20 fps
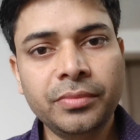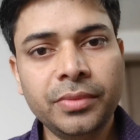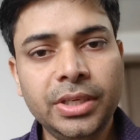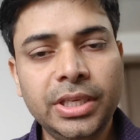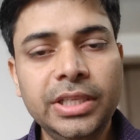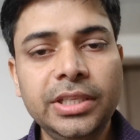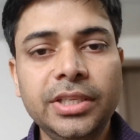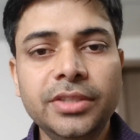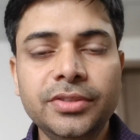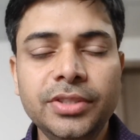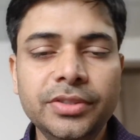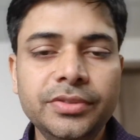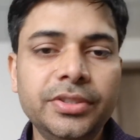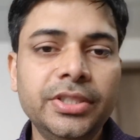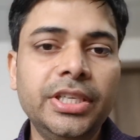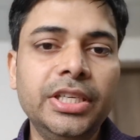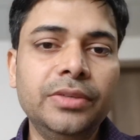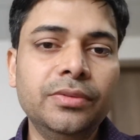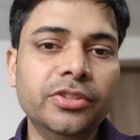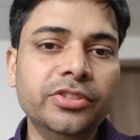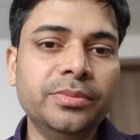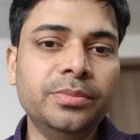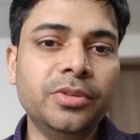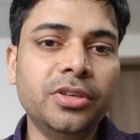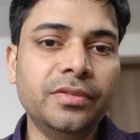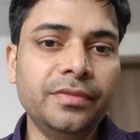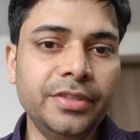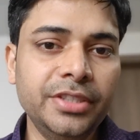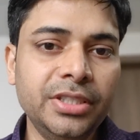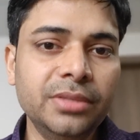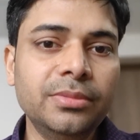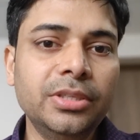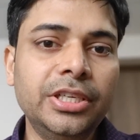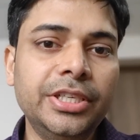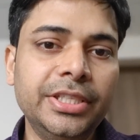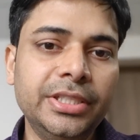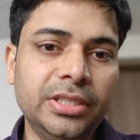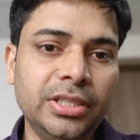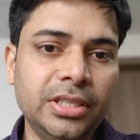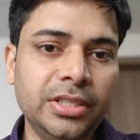In ECC, it was profitability
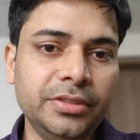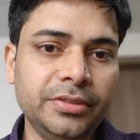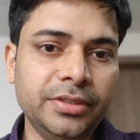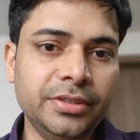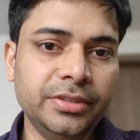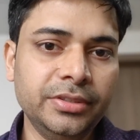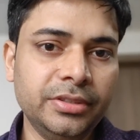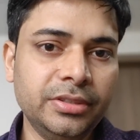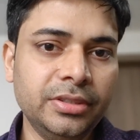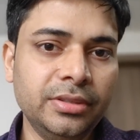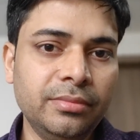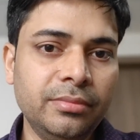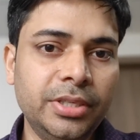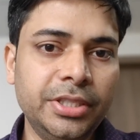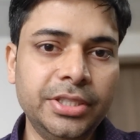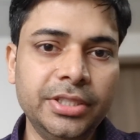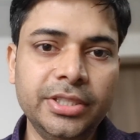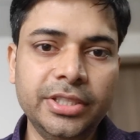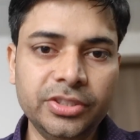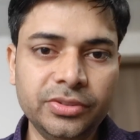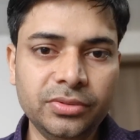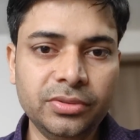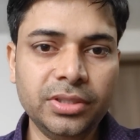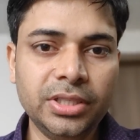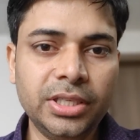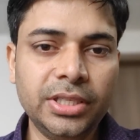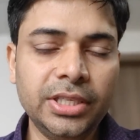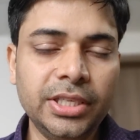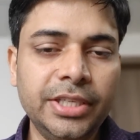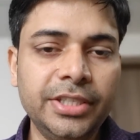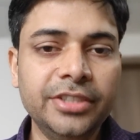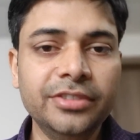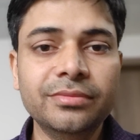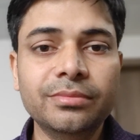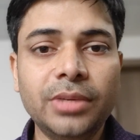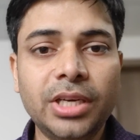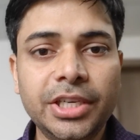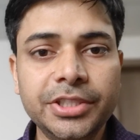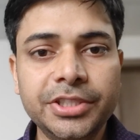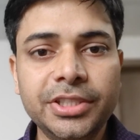analysis, but in S4HANA, it is
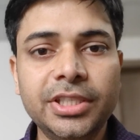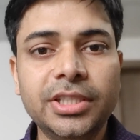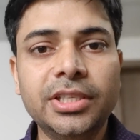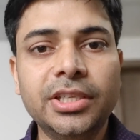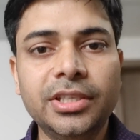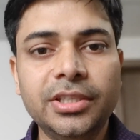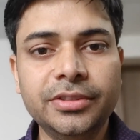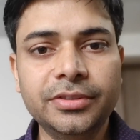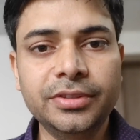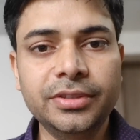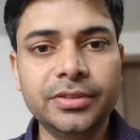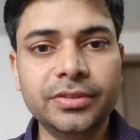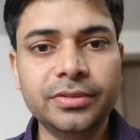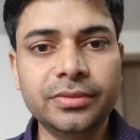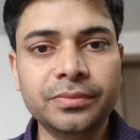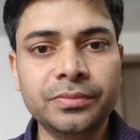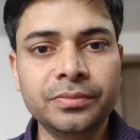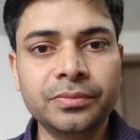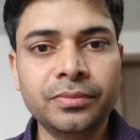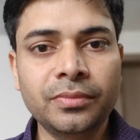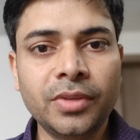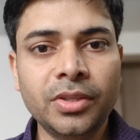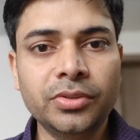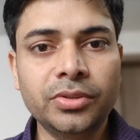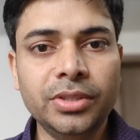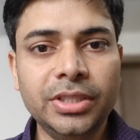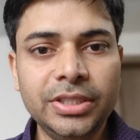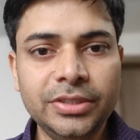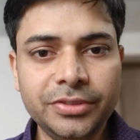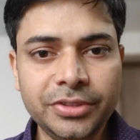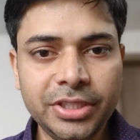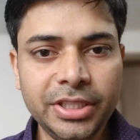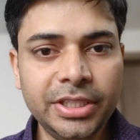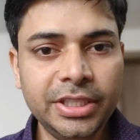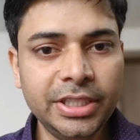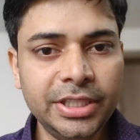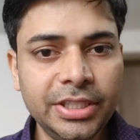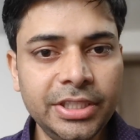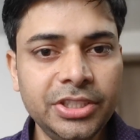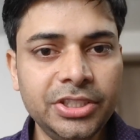margin analysis. So is there
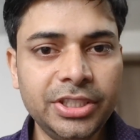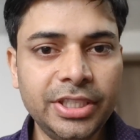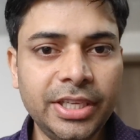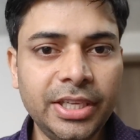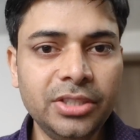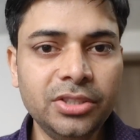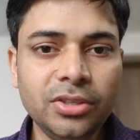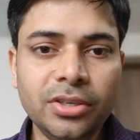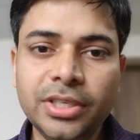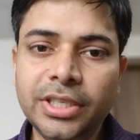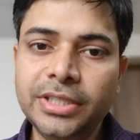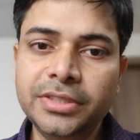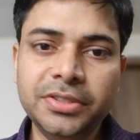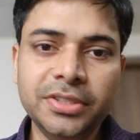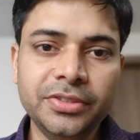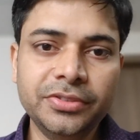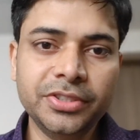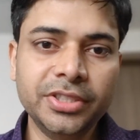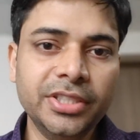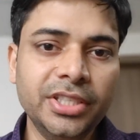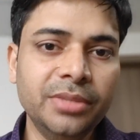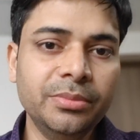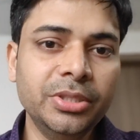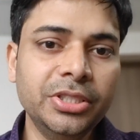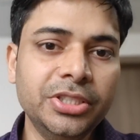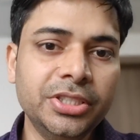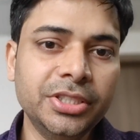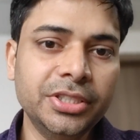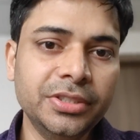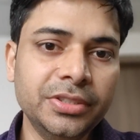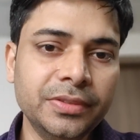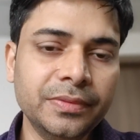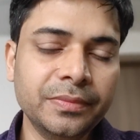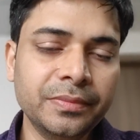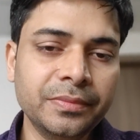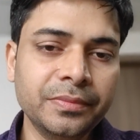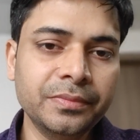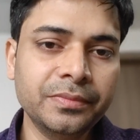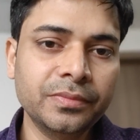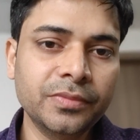any change or it's just a naming change?
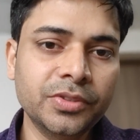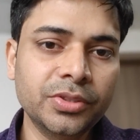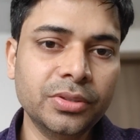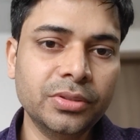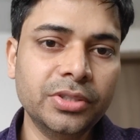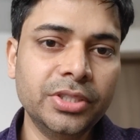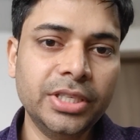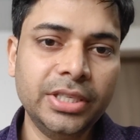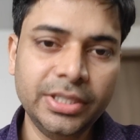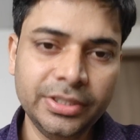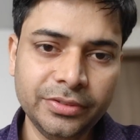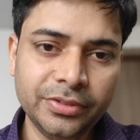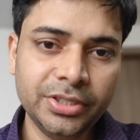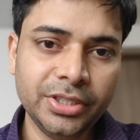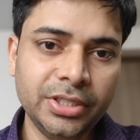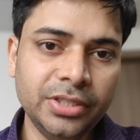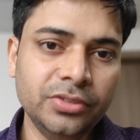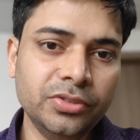So there is change.